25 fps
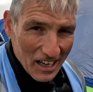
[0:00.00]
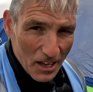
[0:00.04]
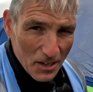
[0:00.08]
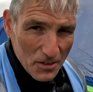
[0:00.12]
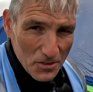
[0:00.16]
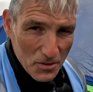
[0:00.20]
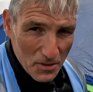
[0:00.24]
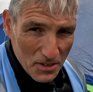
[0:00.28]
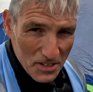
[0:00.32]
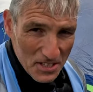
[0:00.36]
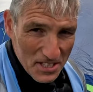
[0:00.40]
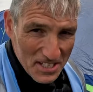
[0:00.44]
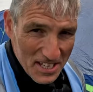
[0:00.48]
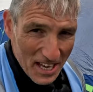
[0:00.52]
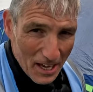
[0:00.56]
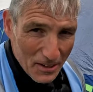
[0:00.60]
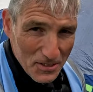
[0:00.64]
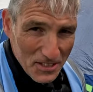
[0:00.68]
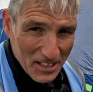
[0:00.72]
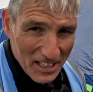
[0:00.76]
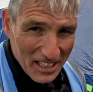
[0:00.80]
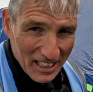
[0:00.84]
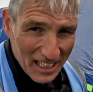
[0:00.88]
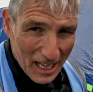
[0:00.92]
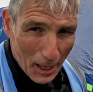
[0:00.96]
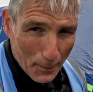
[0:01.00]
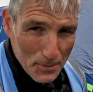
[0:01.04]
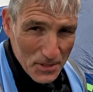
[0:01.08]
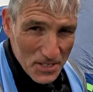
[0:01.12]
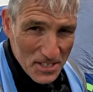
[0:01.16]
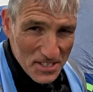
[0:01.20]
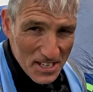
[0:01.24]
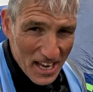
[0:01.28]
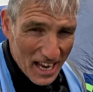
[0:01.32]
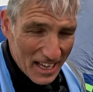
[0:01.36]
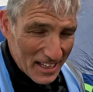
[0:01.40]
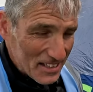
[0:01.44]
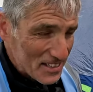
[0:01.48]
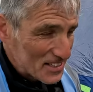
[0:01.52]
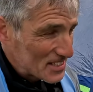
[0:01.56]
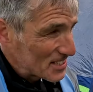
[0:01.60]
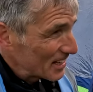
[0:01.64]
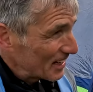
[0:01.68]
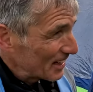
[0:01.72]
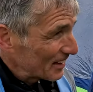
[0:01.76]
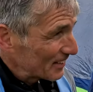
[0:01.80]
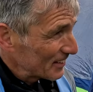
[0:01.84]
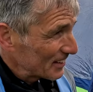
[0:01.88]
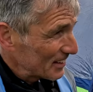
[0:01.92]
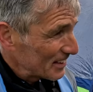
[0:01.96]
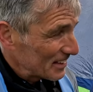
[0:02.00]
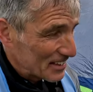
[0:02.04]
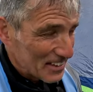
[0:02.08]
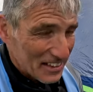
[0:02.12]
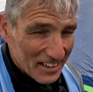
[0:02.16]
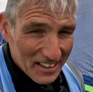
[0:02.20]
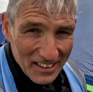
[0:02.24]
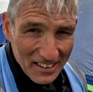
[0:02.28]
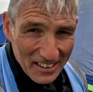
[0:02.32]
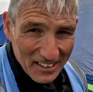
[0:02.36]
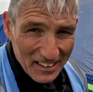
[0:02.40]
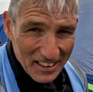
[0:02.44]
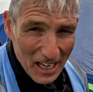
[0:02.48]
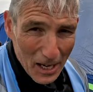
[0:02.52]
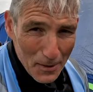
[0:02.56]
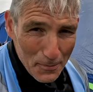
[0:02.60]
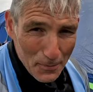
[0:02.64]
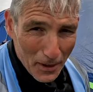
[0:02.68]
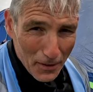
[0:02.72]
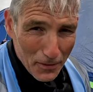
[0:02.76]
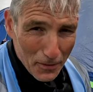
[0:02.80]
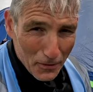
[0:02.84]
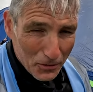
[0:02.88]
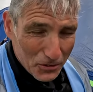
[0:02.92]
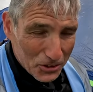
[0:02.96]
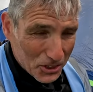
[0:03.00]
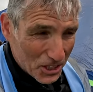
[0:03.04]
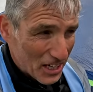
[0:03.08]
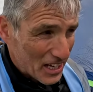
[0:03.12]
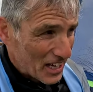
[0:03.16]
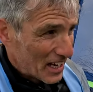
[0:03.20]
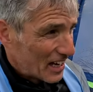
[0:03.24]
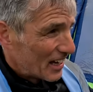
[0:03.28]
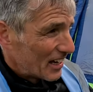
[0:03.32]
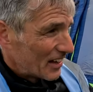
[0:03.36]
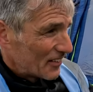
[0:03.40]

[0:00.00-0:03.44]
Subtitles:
So this is how to collapse a tent at the Cape Wrath Ultra.